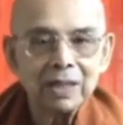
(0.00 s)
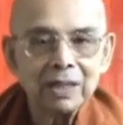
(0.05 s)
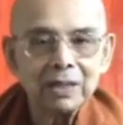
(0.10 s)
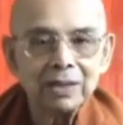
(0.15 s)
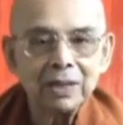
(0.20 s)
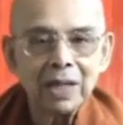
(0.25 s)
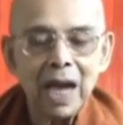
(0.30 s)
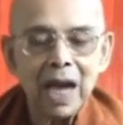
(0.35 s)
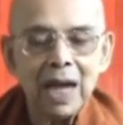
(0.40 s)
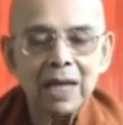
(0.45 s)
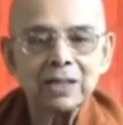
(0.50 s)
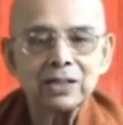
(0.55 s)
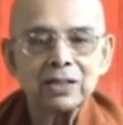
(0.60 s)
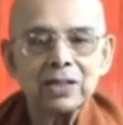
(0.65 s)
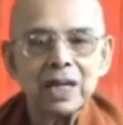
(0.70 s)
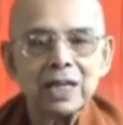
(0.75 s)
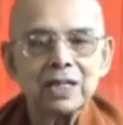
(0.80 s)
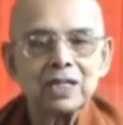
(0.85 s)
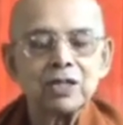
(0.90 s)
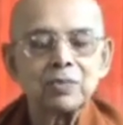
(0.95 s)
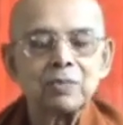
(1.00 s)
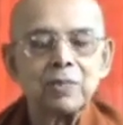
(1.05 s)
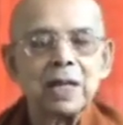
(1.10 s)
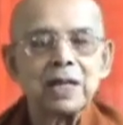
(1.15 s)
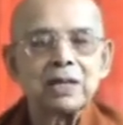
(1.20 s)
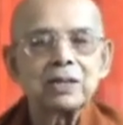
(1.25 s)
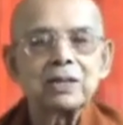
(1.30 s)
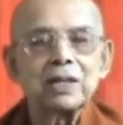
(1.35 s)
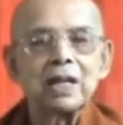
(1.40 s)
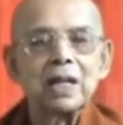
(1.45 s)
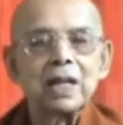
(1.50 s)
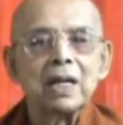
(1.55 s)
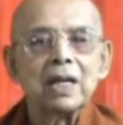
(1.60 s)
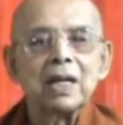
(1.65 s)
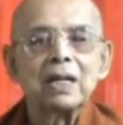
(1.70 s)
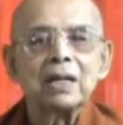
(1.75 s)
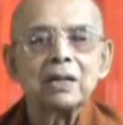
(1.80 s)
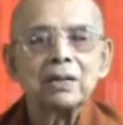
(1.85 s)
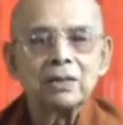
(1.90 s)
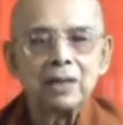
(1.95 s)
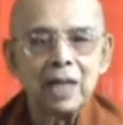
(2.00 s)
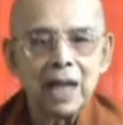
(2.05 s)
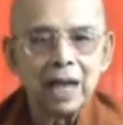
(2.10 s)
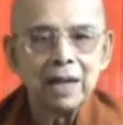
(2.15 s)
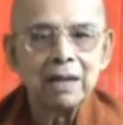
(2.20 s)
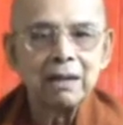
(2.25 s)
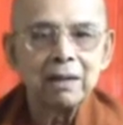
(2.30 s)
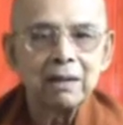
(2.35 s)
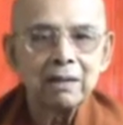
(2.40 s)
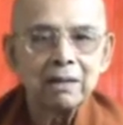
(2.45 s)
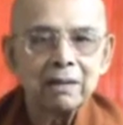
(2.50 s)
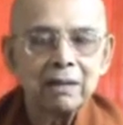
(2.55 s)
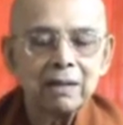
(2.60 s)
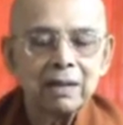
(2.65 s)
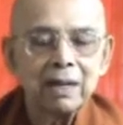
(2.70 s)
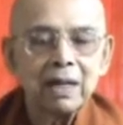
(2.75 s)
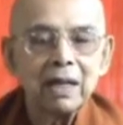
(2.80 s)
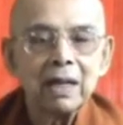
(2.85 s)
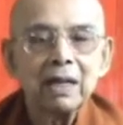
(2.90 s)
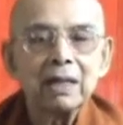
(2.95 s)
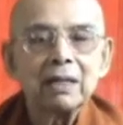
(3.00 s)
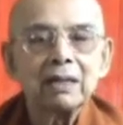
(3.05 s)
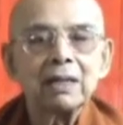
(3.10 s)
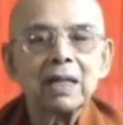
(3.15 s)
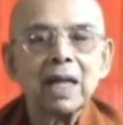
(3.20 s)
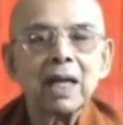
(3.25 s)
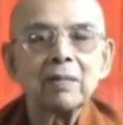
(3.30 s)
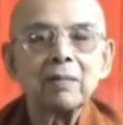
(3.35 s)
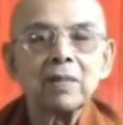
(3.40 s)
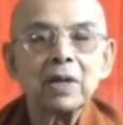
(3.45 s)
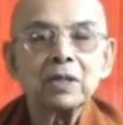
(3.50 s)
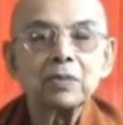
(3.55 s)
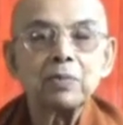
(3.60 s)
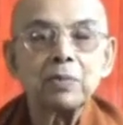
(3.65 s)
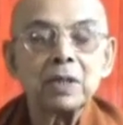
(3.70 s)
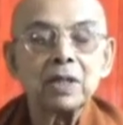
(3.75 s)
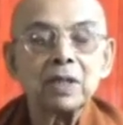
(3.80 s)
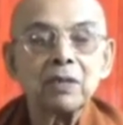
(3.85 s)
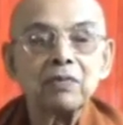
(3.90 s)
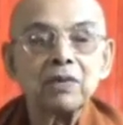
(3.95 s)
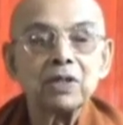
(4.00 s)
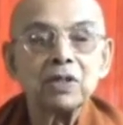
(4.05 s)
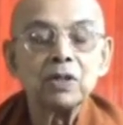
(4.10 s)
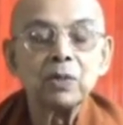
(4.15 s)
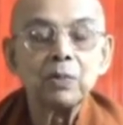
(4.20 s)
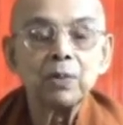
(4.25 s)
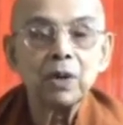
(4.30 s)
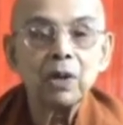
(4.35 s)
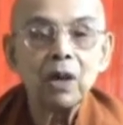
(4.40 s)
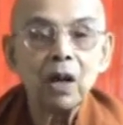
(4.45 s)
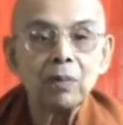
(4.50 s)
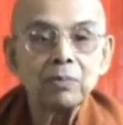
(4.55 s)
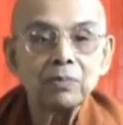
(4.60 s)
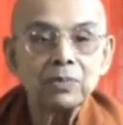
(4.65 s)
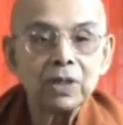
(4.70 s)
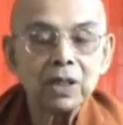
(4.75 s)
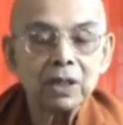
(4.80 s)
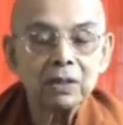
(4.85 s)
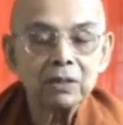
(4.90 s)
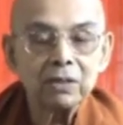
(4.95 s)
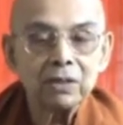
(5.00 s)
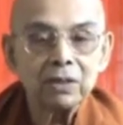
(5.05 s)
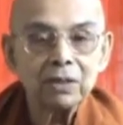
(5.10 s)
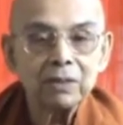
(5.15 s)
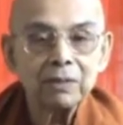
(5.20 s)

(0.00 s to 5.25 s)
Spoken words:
the eye sense base. Then there must be the visible object.